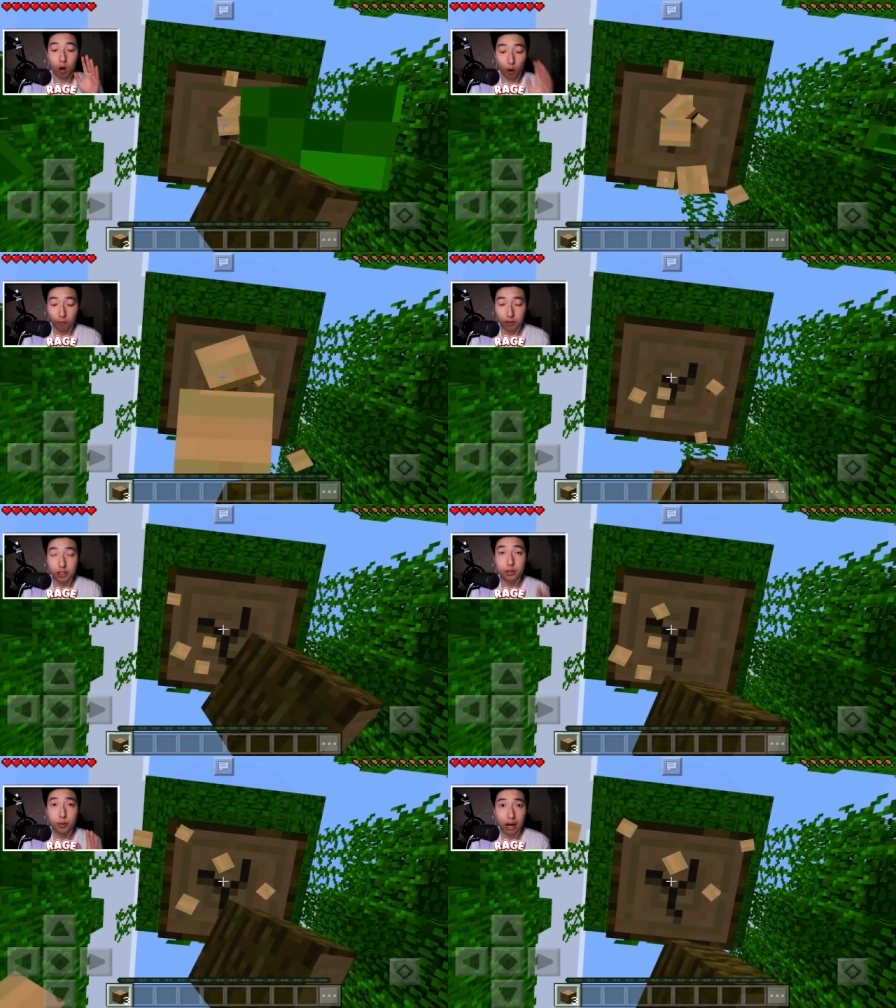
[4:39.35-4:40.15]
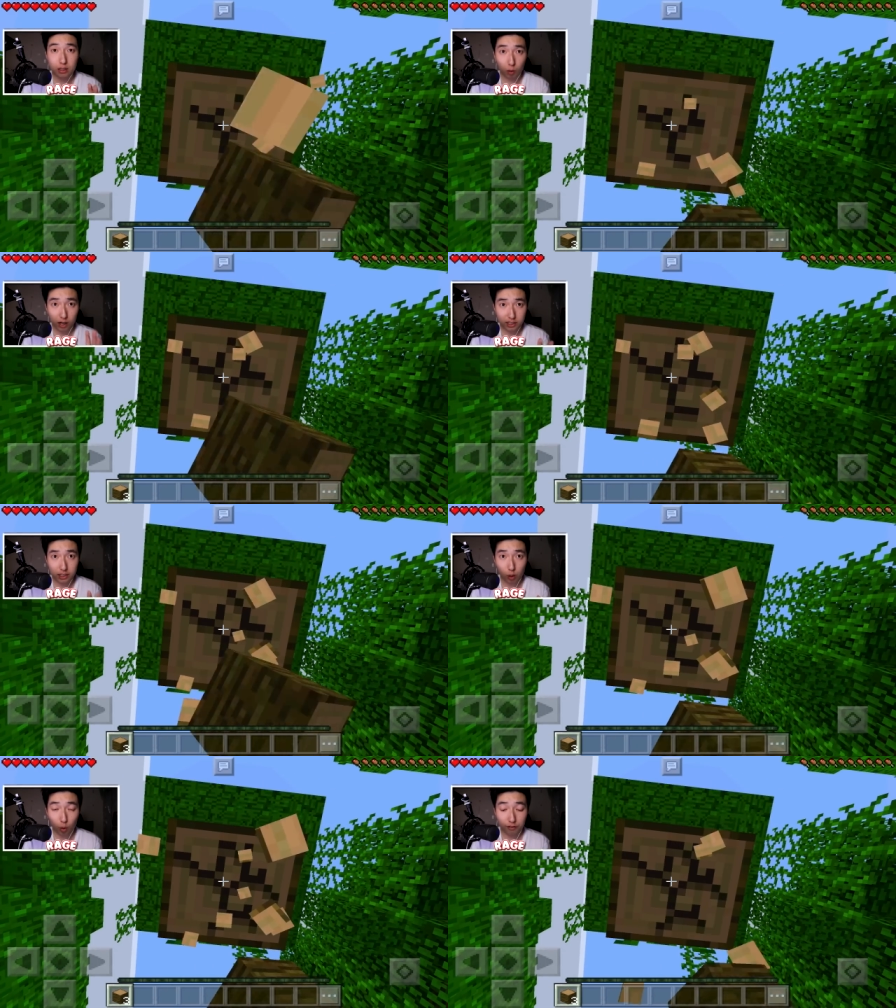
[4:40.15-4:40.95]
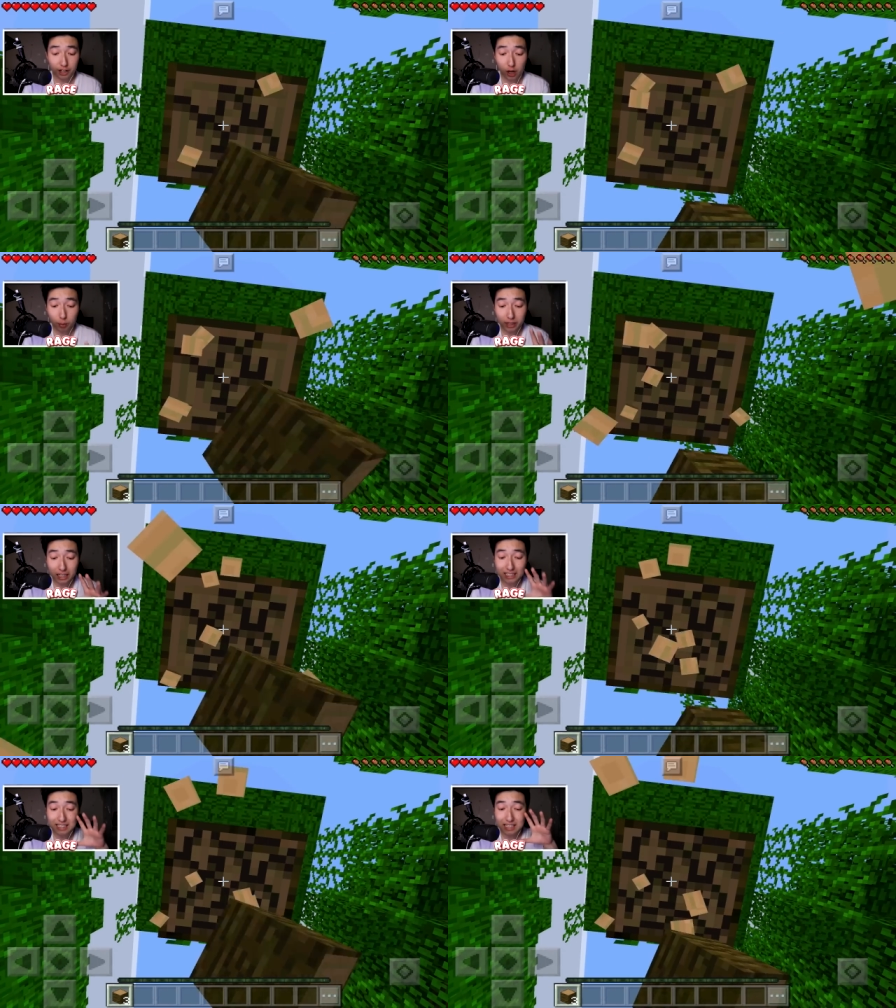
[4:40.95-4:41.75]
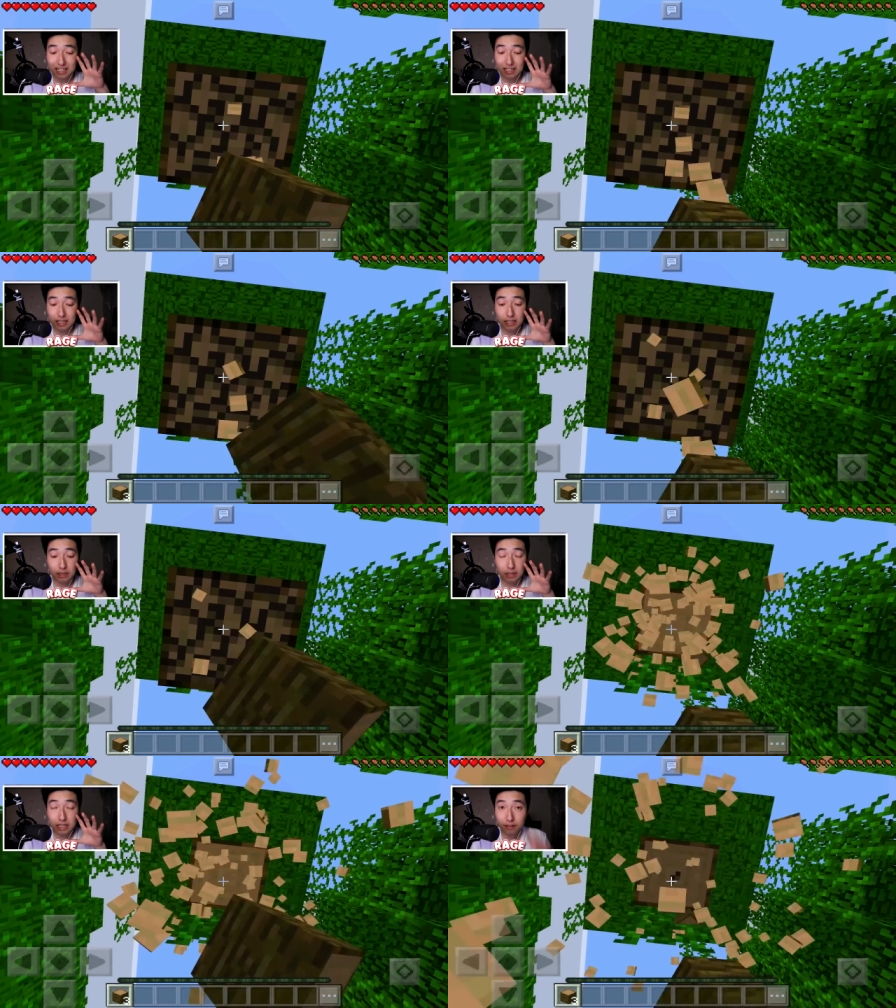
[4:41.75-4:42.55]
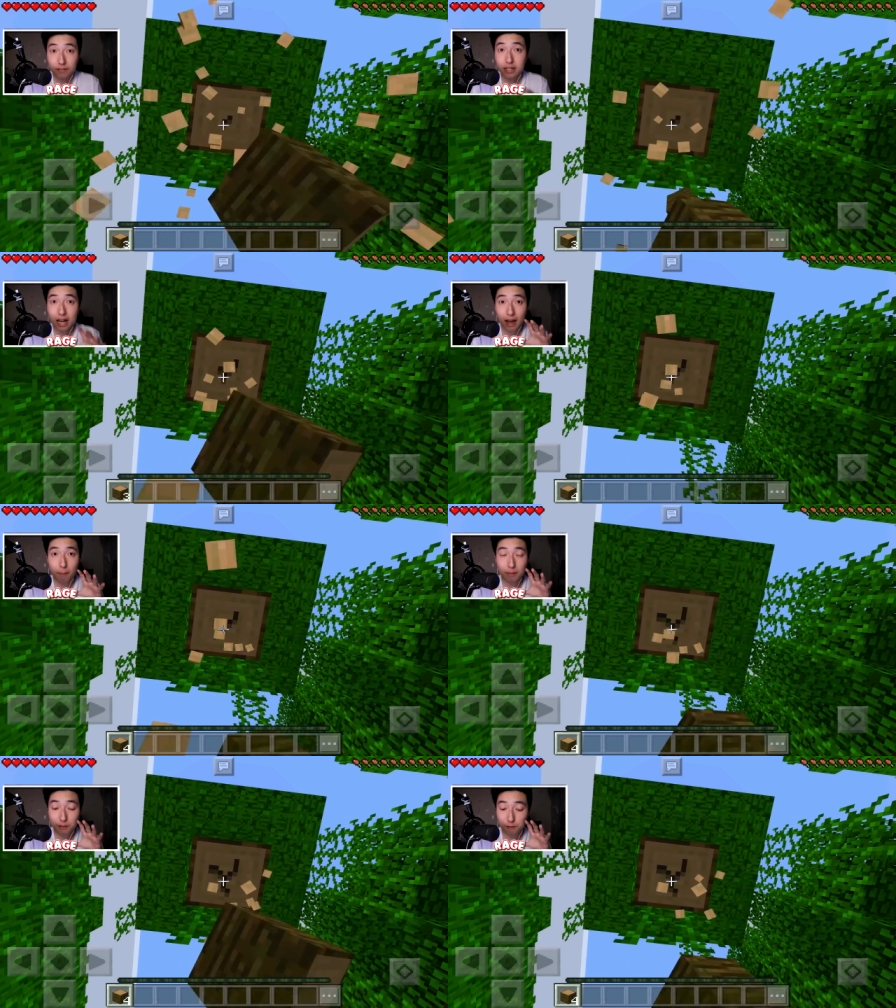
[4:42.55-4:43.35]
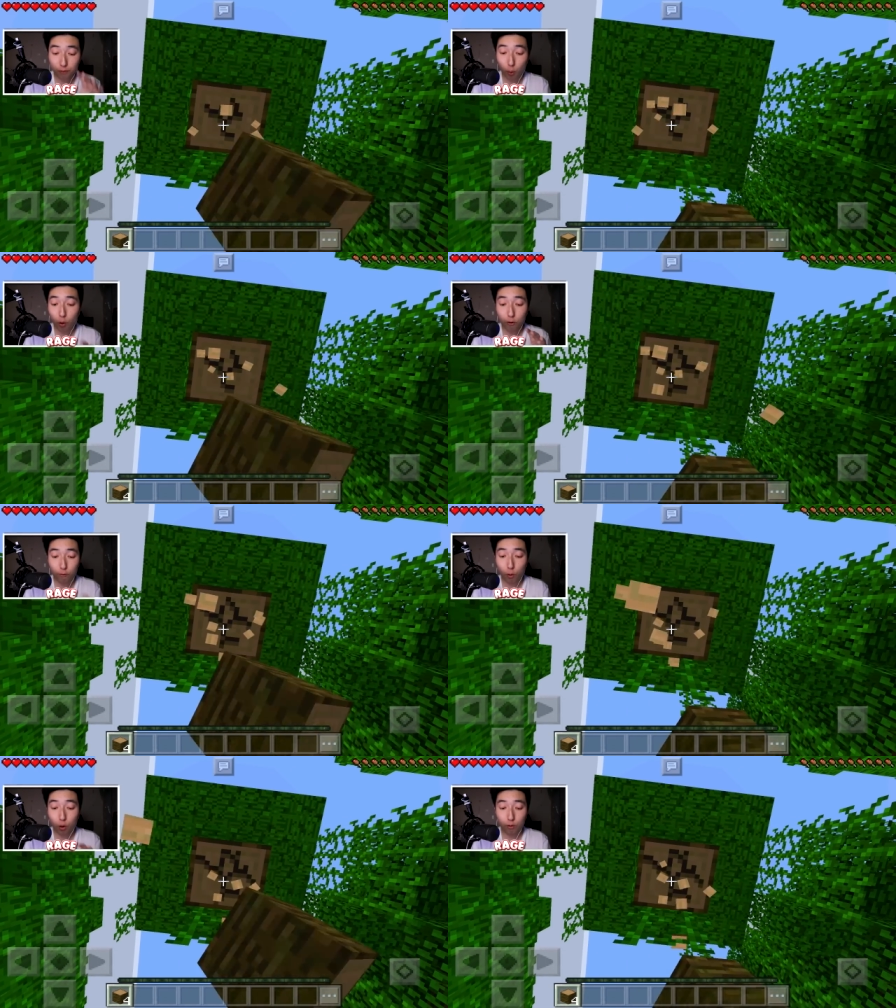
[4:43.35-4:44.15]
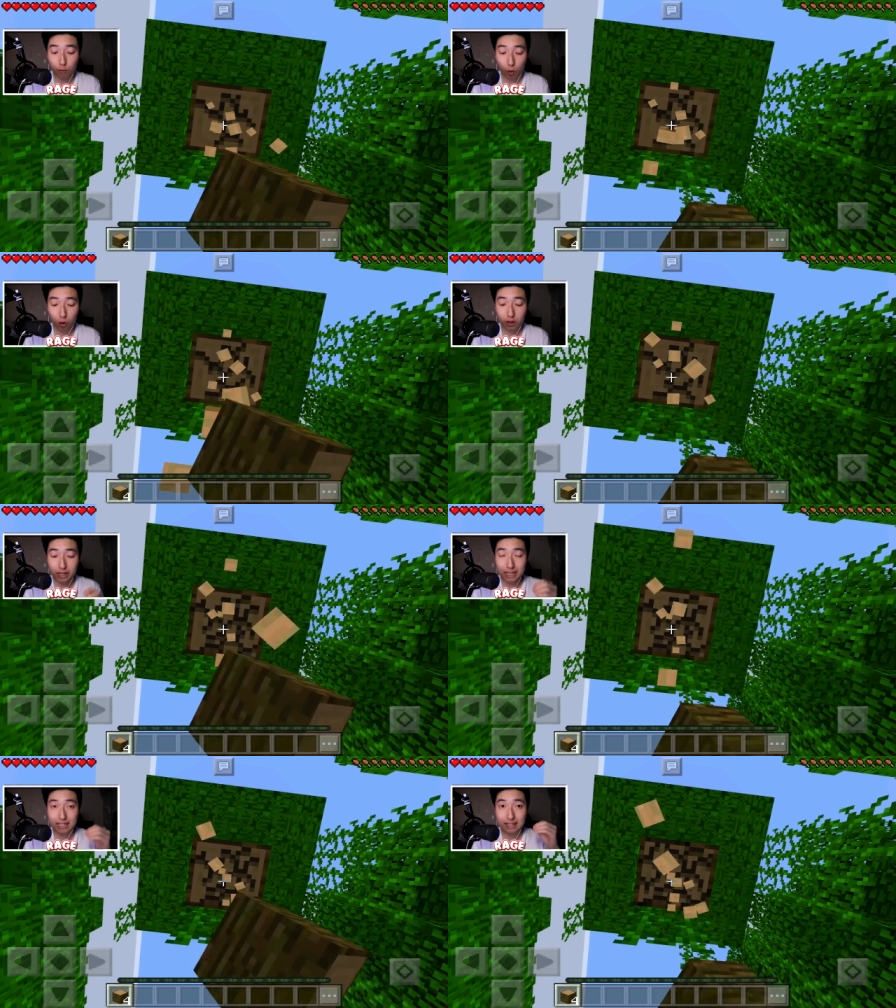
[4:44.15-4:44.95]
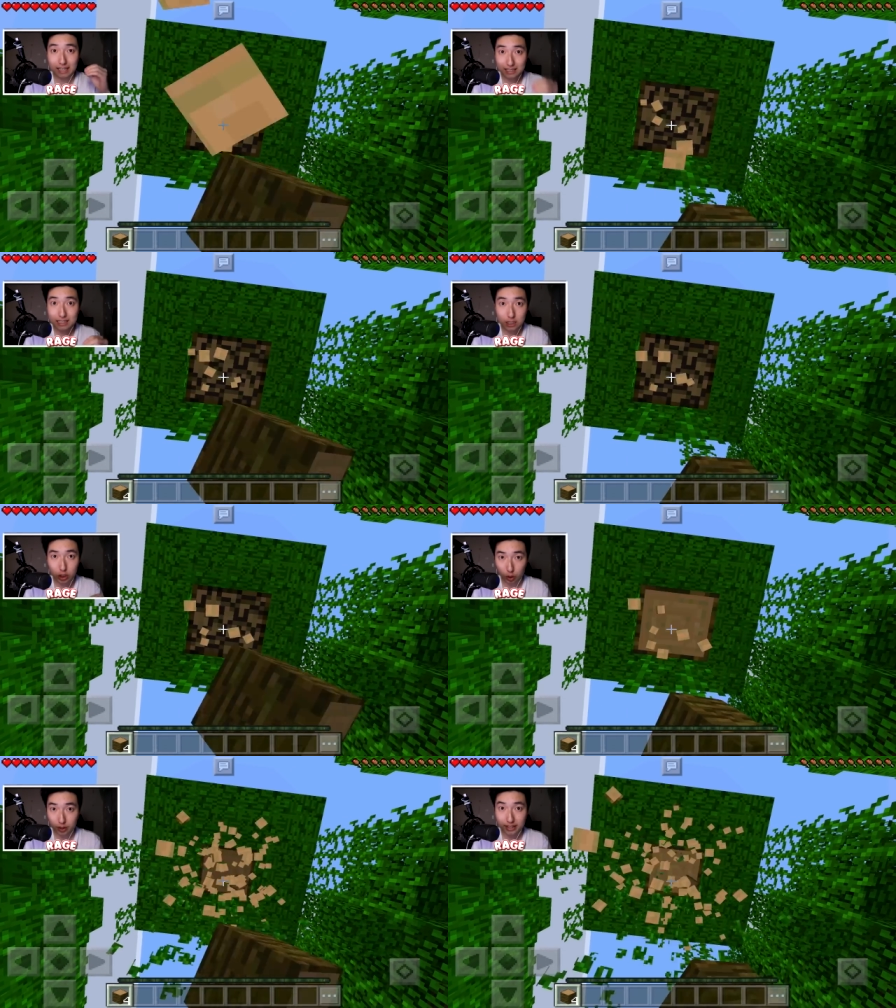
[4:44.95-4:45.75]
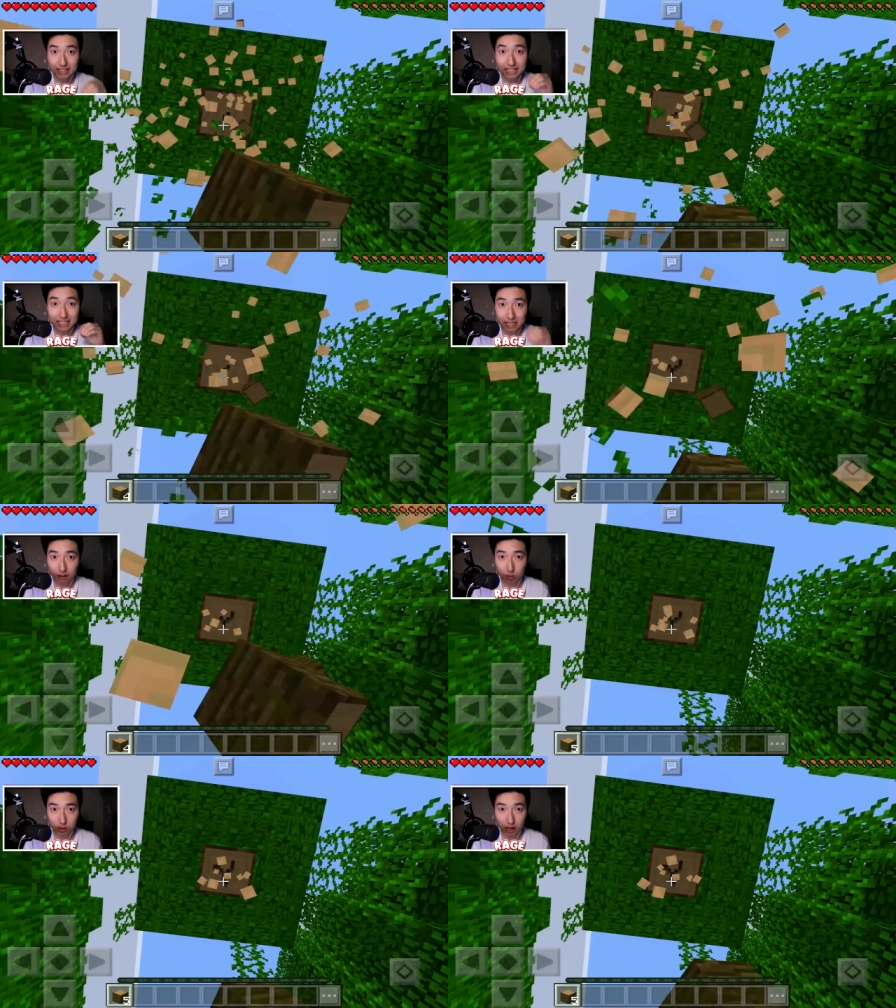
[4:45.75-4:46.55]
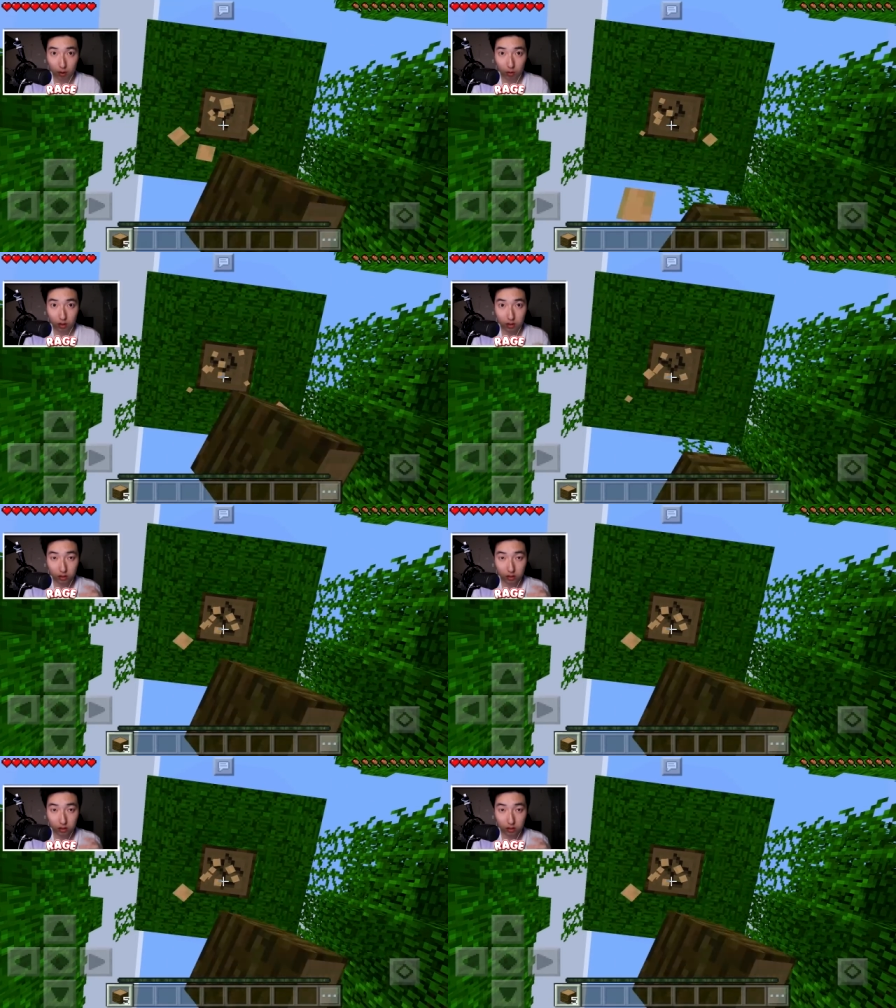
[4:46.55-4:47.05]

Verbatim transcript: hopefully you guys watch the whole video because even before 404, this is during the devil's hour.